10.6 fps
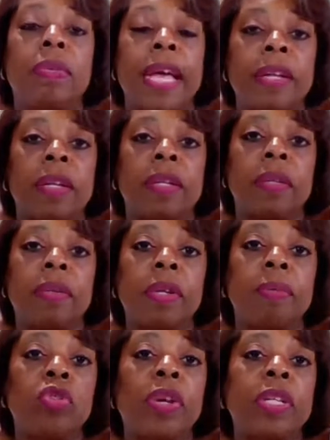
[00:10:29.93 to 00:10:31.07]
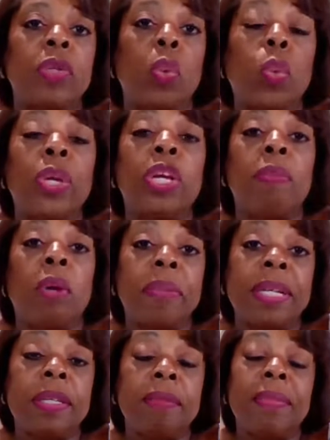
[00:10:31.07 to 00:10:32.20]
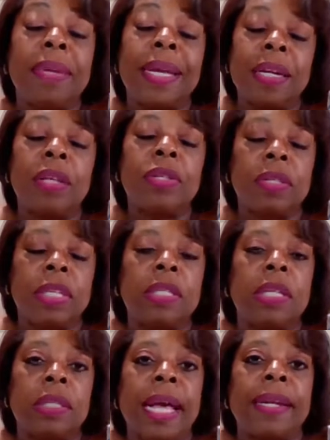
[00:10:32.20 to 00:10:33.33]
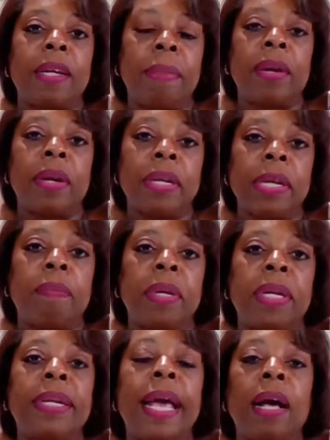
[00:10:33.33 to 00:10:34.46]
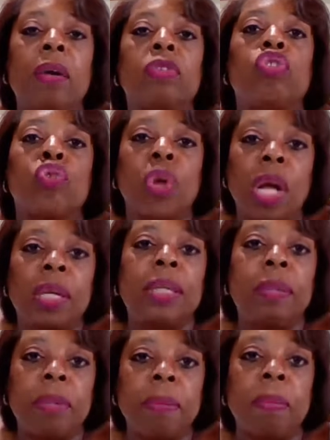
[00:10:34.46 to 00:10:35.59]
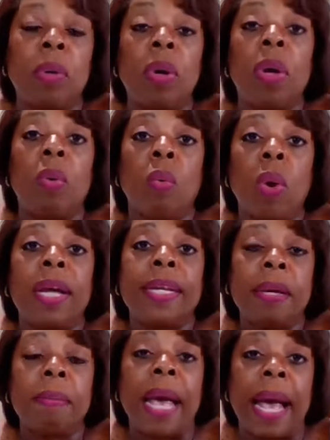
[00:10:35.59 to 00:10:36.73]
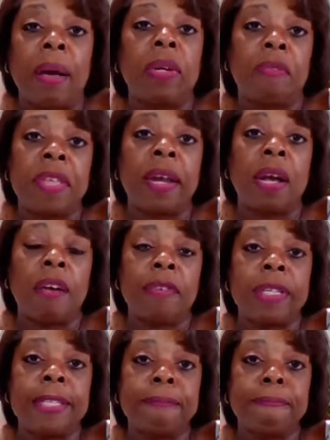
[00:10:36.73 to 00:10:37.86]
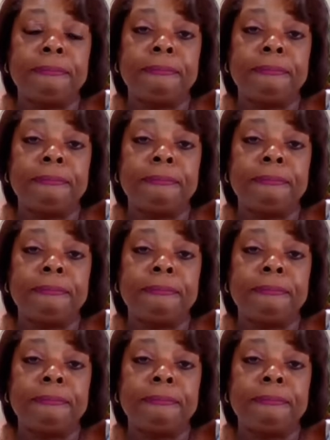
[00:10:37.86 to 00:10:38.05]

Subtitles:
That demonstrates real momentum, and it also says a lot about our incumbent and how strongly people want him out of that office.